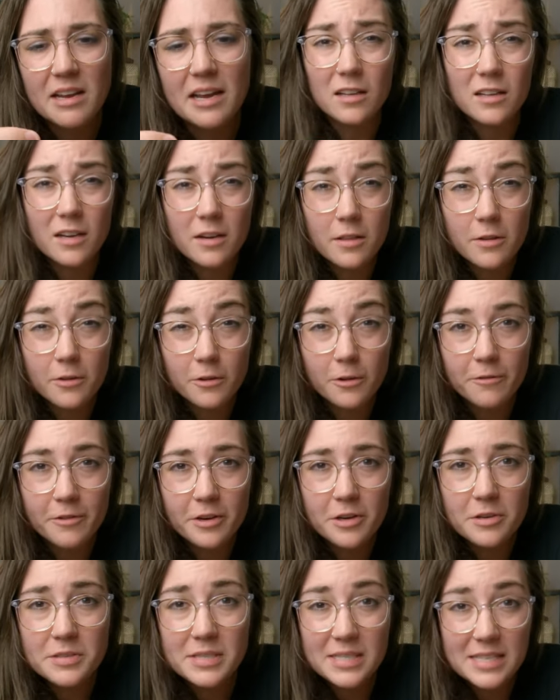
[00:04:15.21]
A lot of the
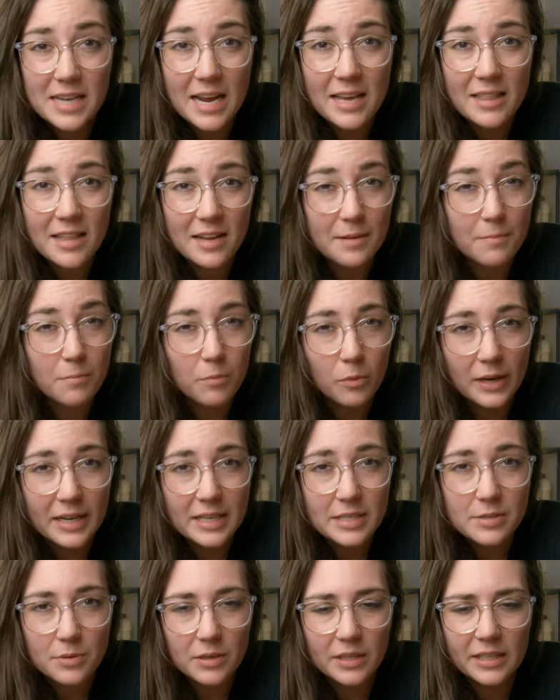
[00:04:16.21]
reviews say that it
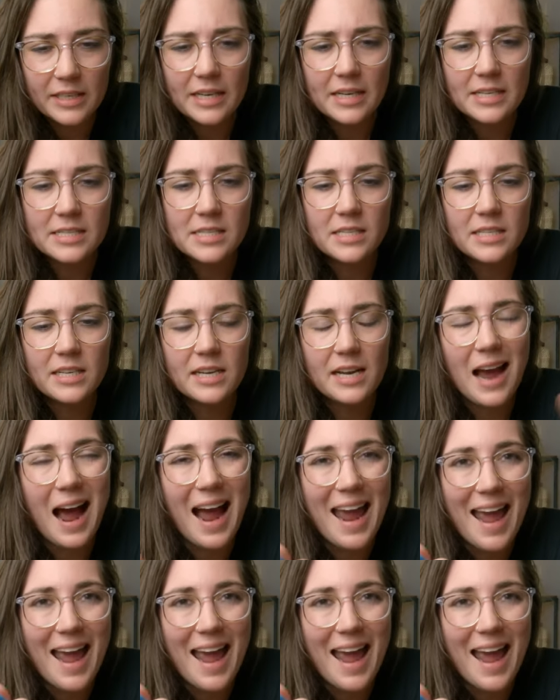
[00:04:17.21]
breaks really easily.